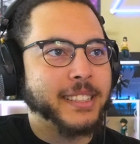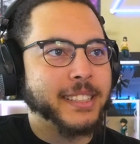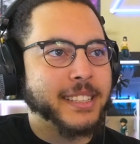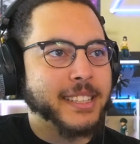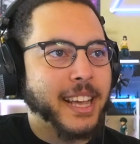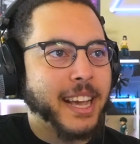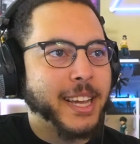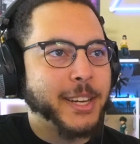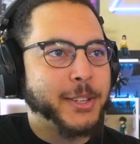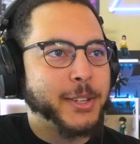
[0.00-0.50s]
because
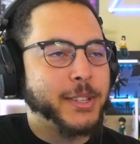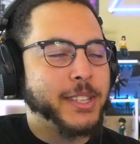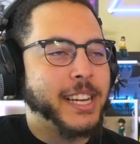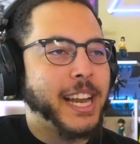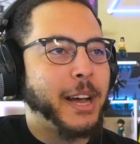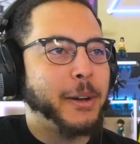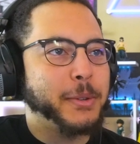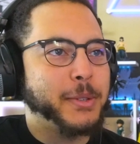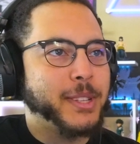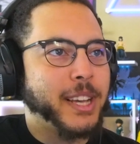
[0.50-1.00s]
Aisha's an
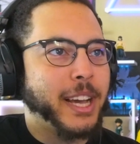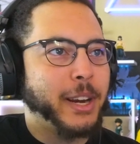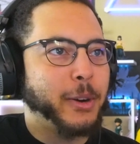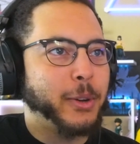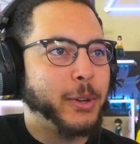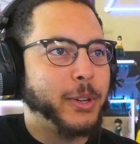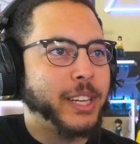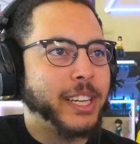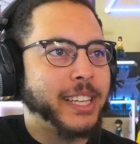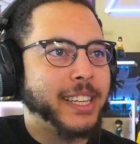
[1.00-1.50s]
outsider
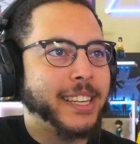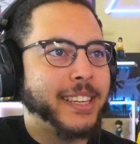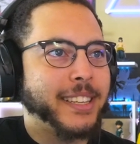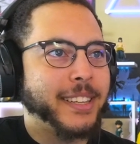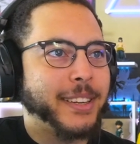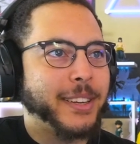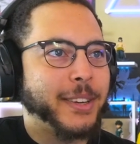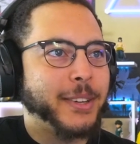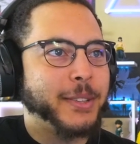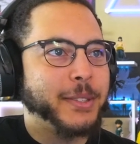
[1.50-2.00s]
looking in, you
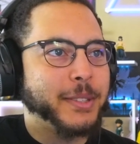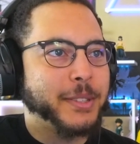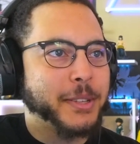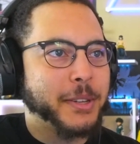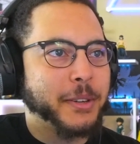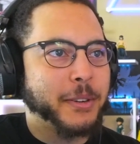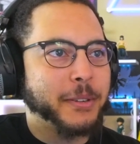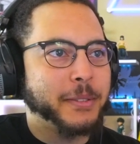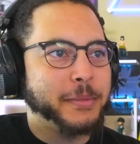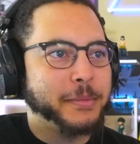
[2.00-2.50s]
know?
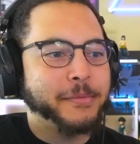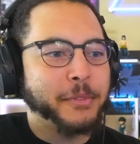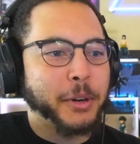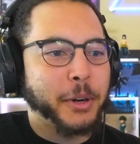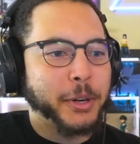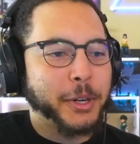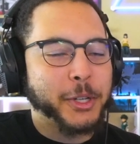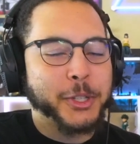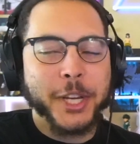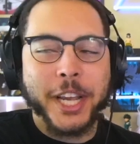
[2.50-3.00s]
So, for
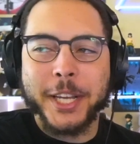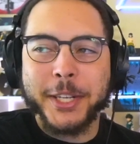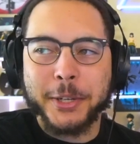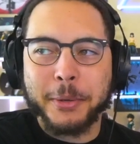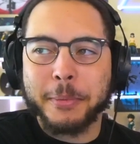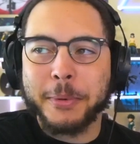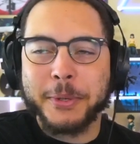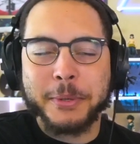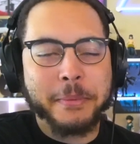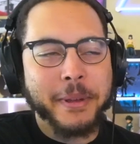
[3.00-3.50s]
her to change her
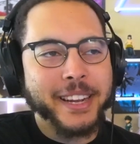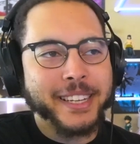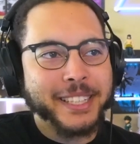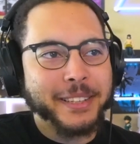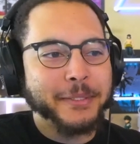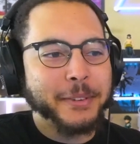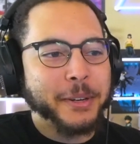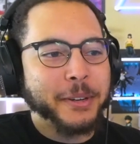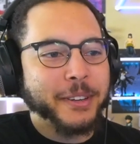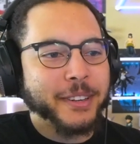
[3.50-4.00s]

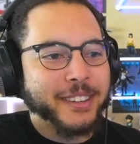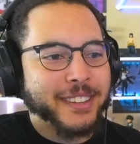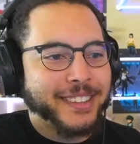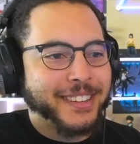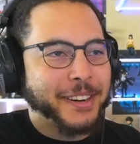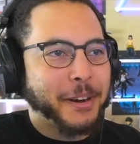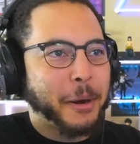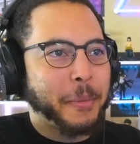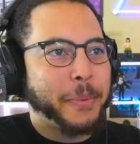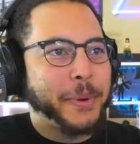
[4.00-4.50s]
perspective and
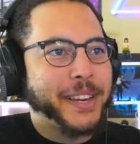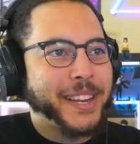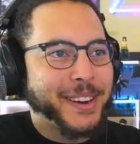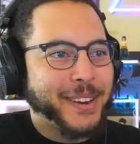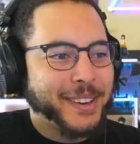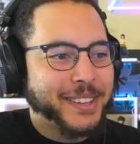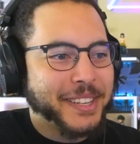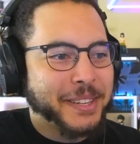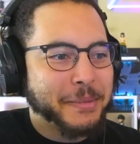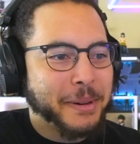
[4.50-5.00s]
her opinion
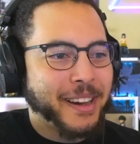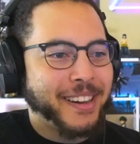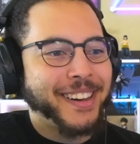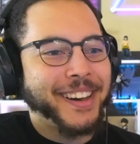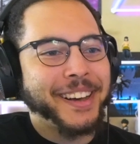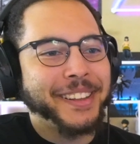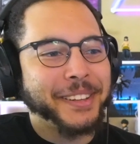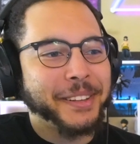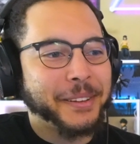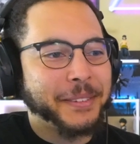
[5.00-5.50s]
on them,
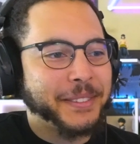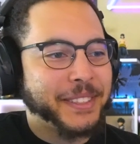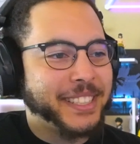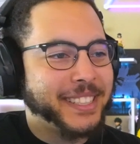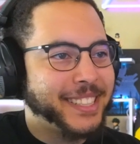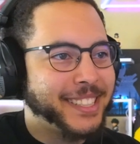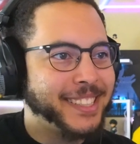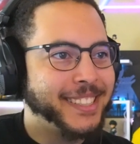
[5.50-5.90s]
I love it.